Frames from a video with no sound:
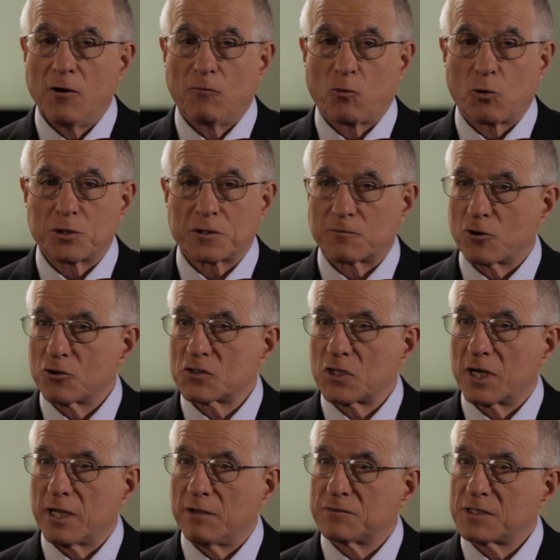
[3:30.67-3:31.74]
for
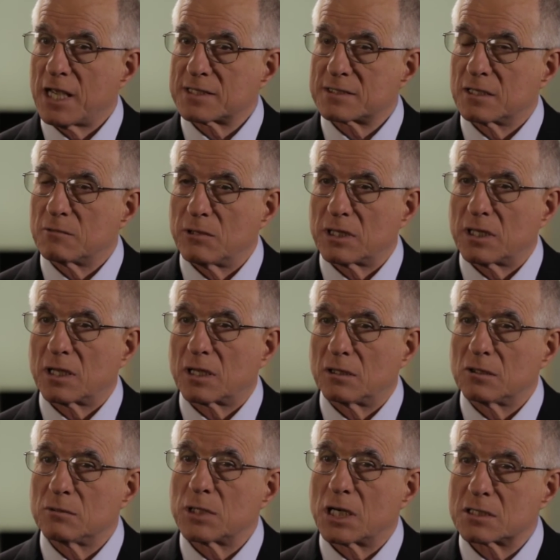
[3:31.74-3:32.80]
diversity of testing, we think
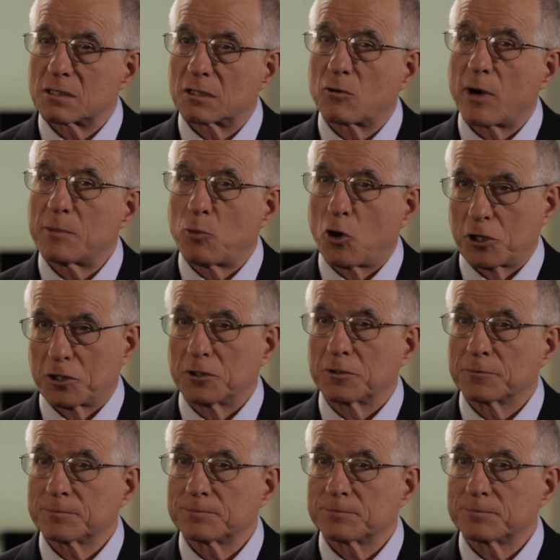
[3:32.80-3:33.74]
Illumina is a great partner.